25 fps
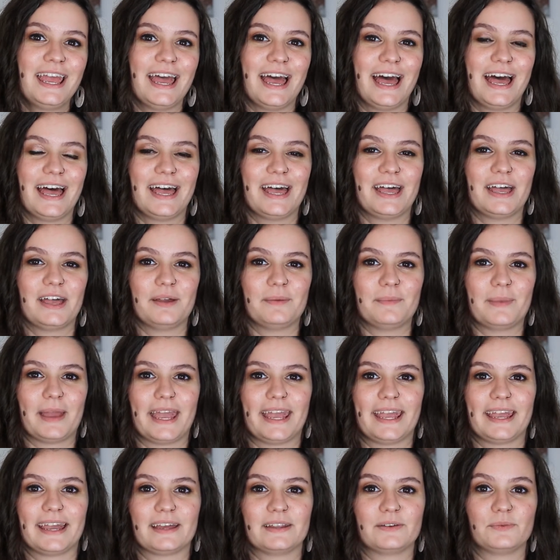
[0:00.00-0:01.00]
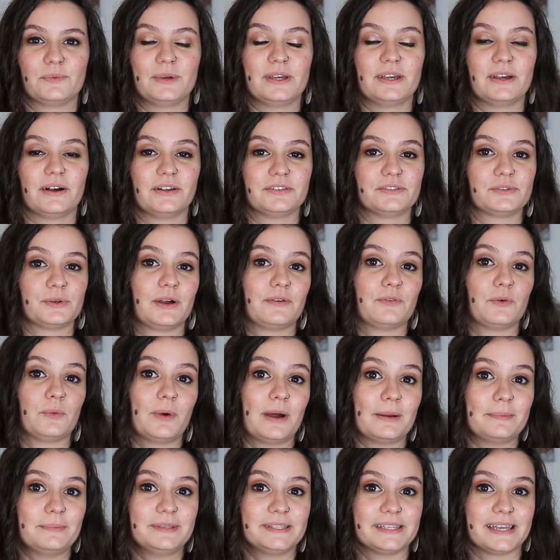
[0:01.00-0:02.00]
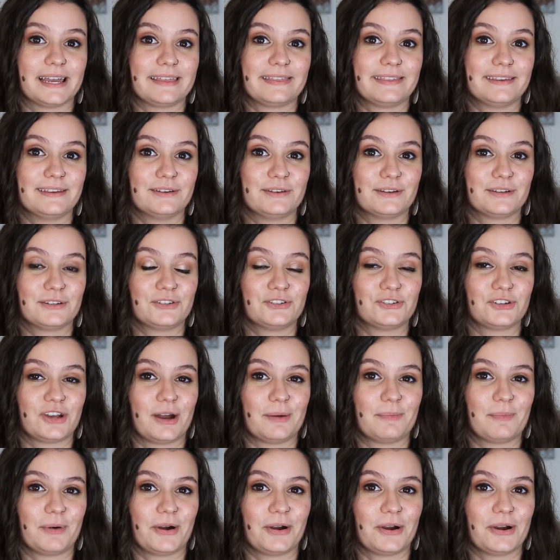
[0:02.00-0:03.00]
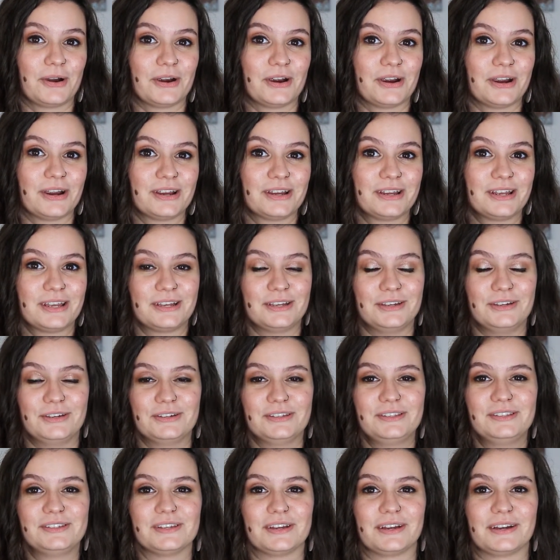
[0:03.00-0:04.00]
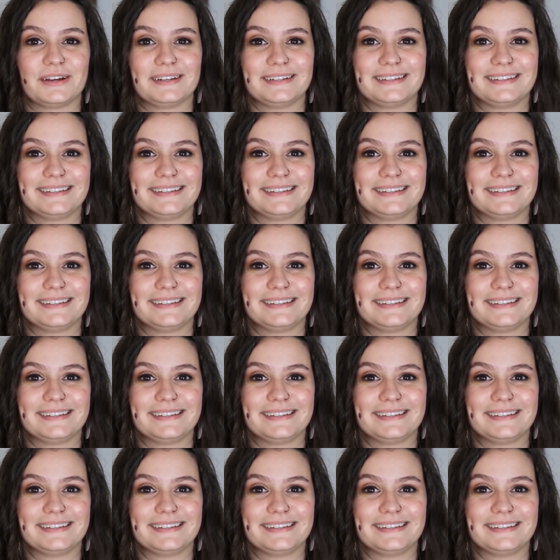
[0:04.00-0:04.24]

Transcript: And we also have a website that you can shop our goods on.